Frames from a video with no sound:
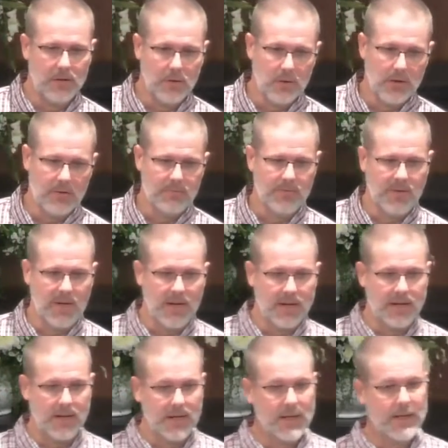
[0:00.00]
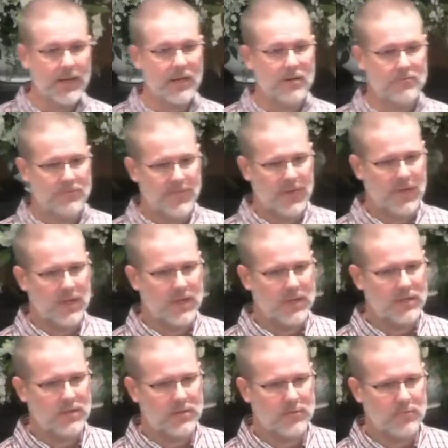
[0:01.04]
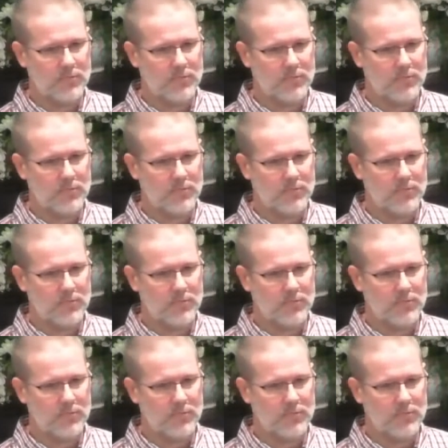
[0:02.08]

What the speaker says: oh, I'm fine, hey, I'm fine,